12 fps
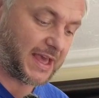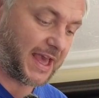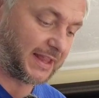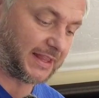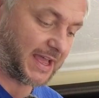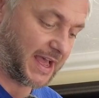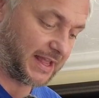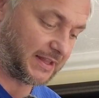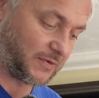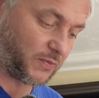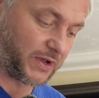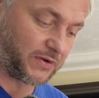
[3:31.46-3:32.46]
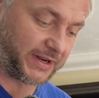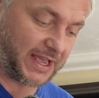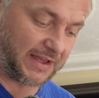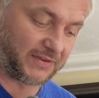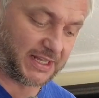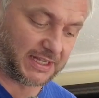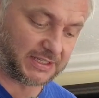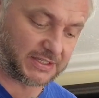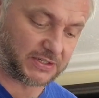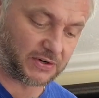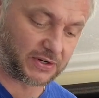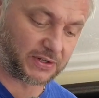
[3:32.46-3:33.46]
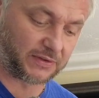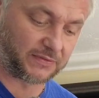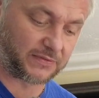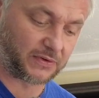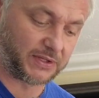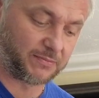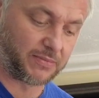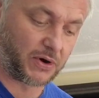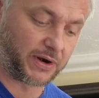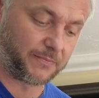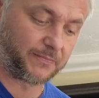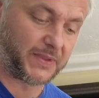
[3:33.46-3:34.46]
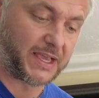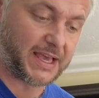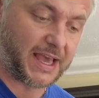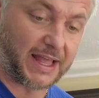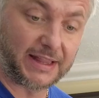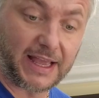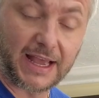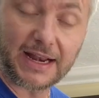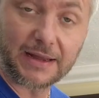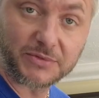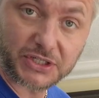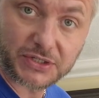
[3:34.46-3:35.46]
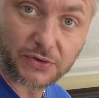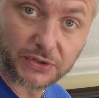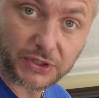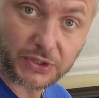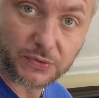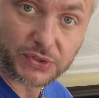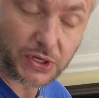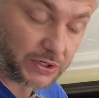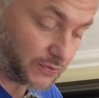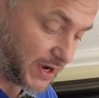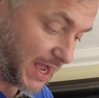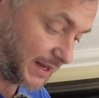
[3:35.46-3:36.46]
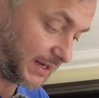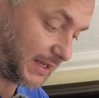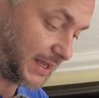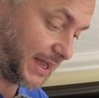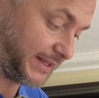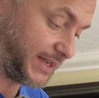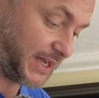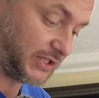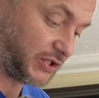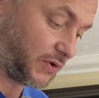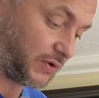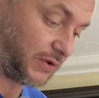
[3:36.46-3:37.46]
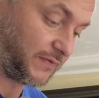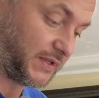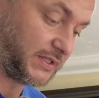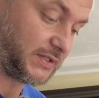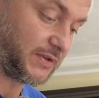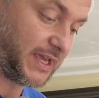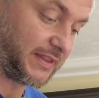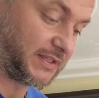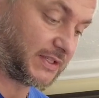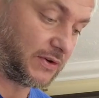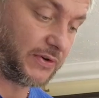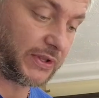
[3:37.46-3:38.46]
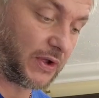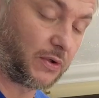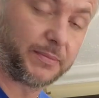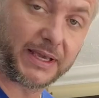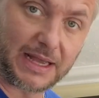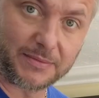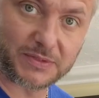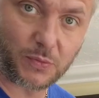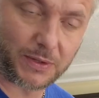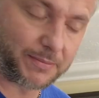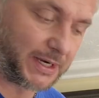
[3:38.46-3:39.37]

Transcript: and then we're gonna have another circle for the bottom, and then I'm just gonna use glue gun, attach all of this together so it all becomes one